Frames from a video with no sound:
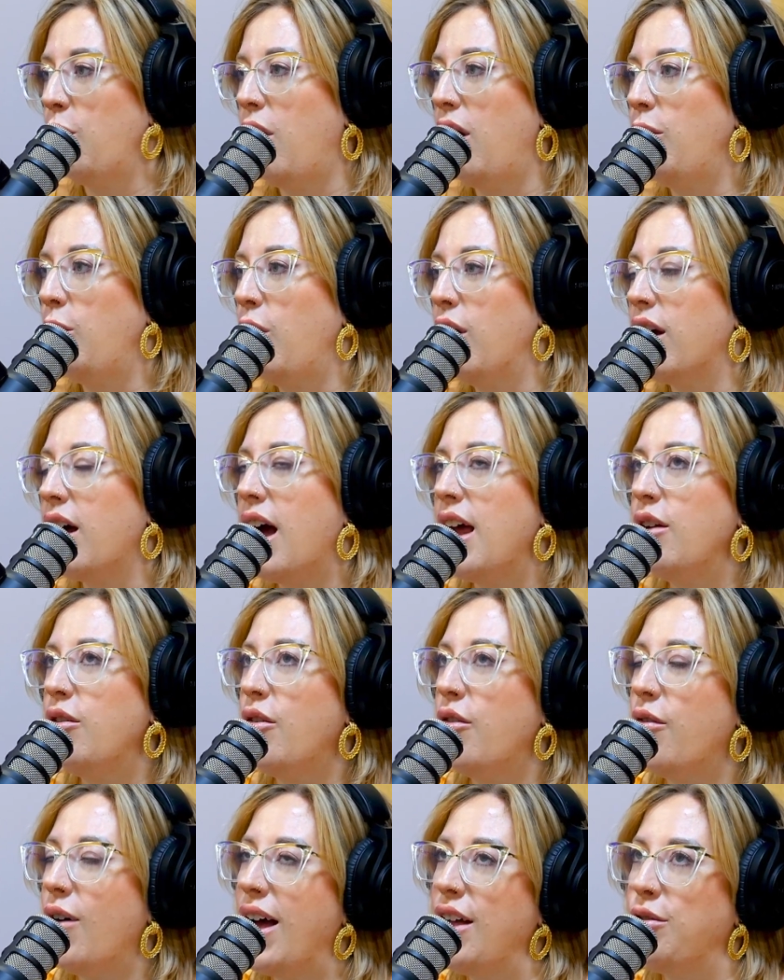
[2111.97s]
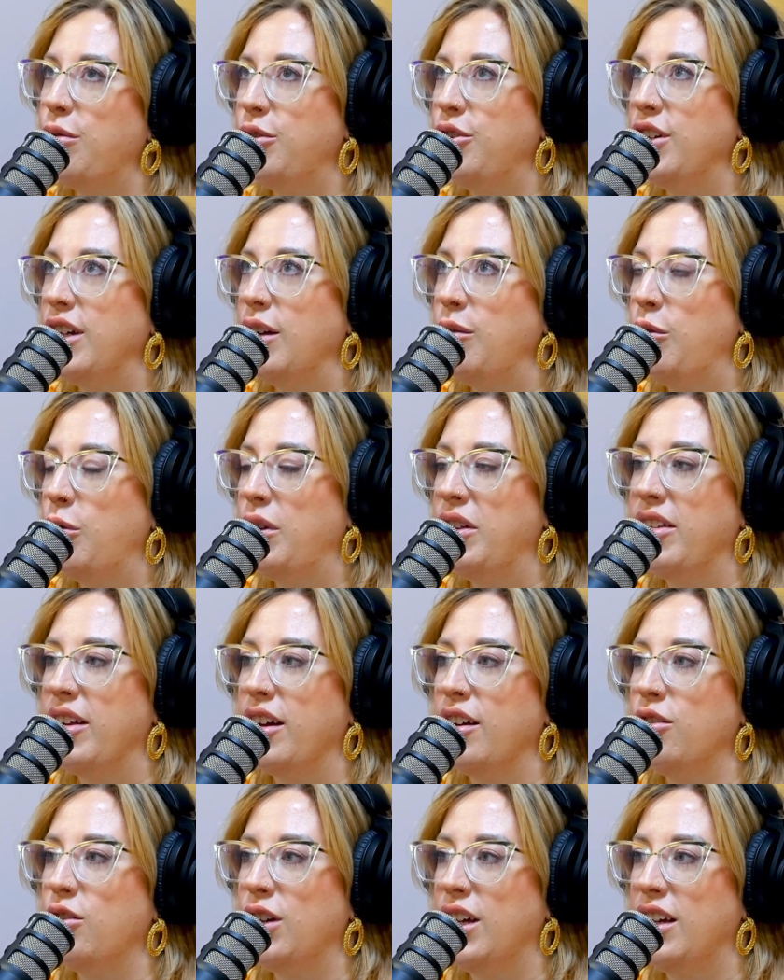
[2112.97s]
What kind of advice would you give to a
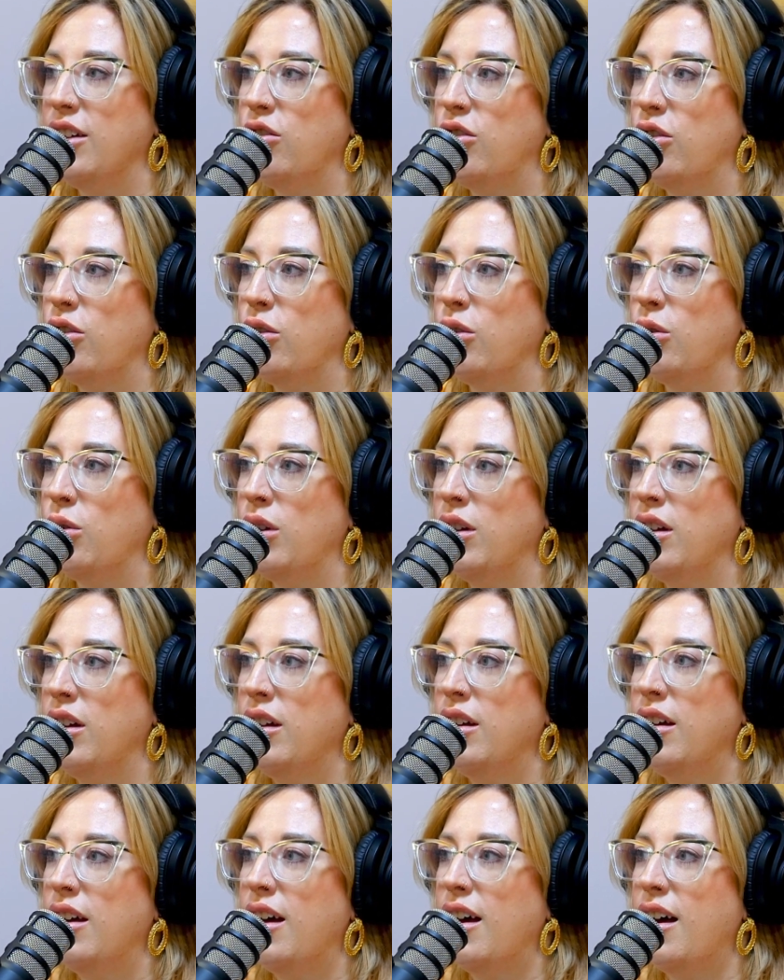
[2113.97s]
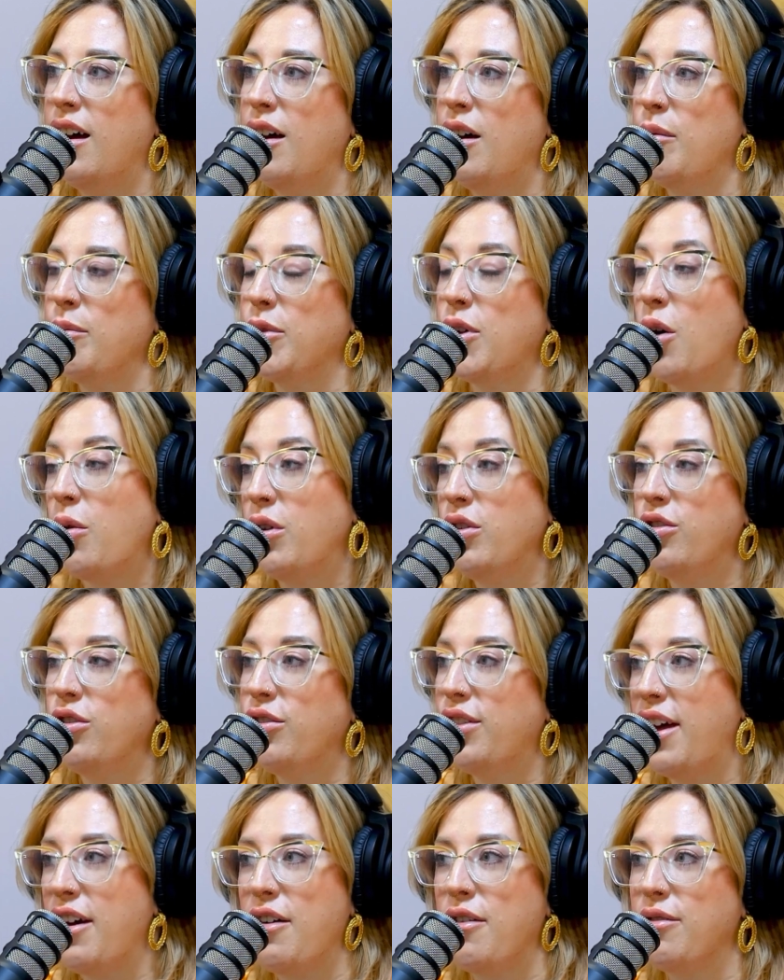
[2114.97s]
singer looking to go and
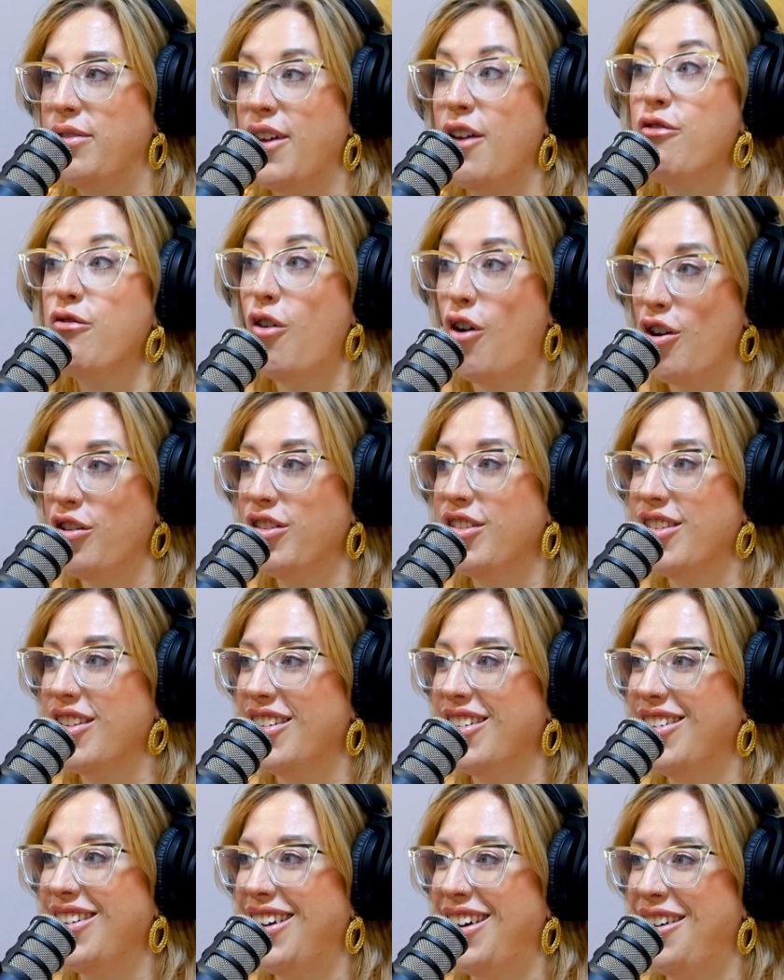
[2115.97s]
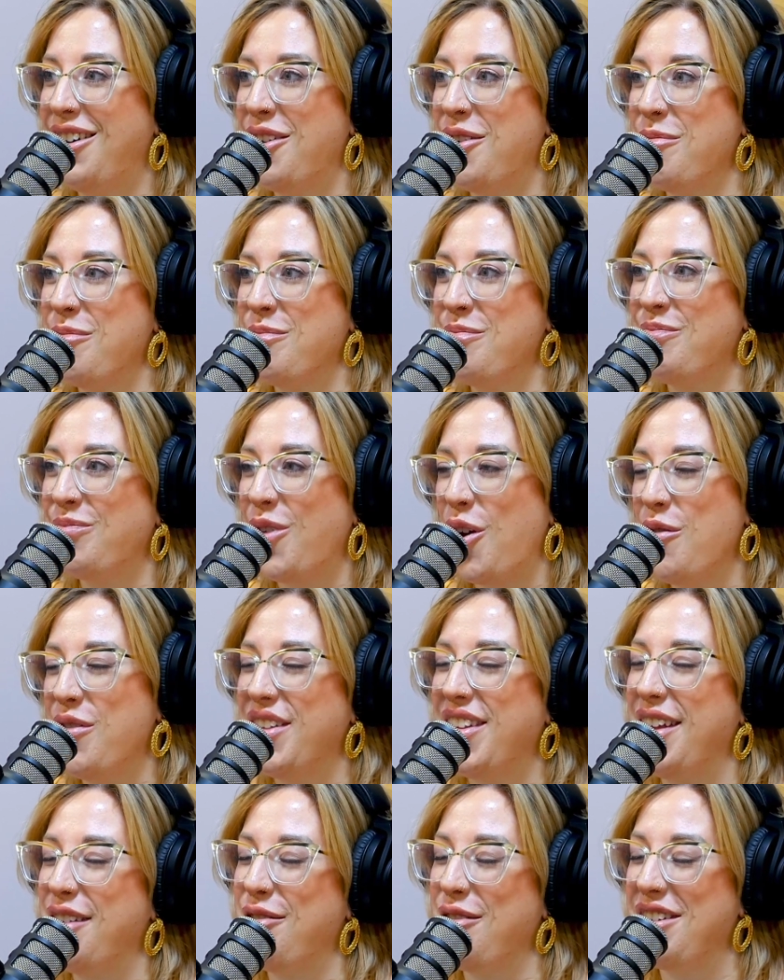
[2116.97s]
do their first
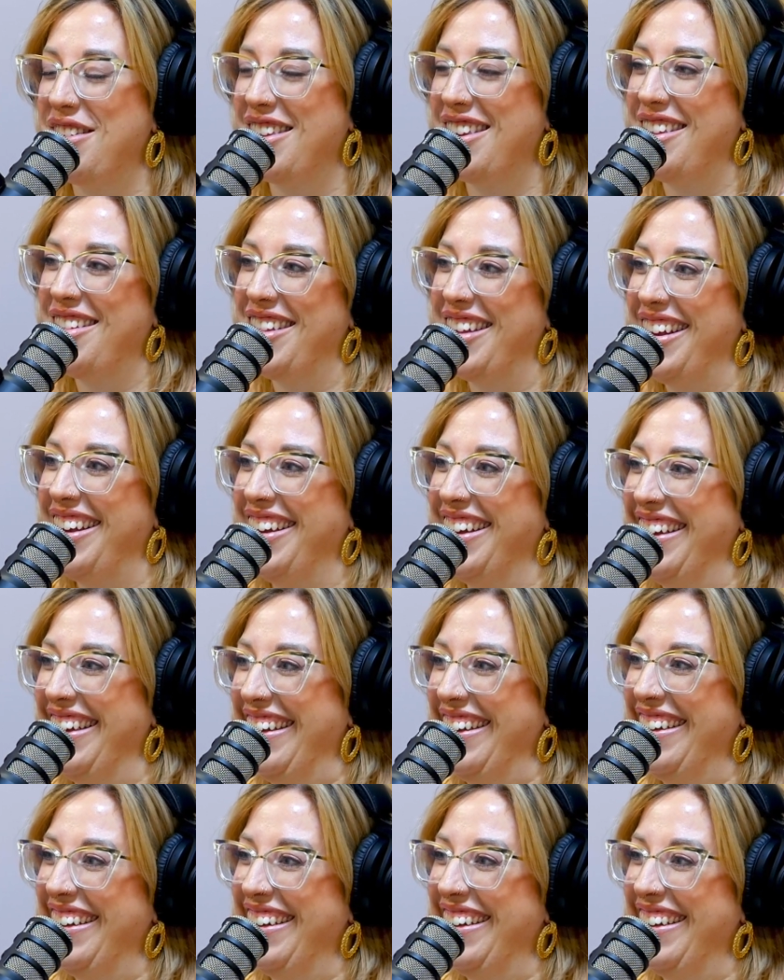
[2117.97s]
overseas residency?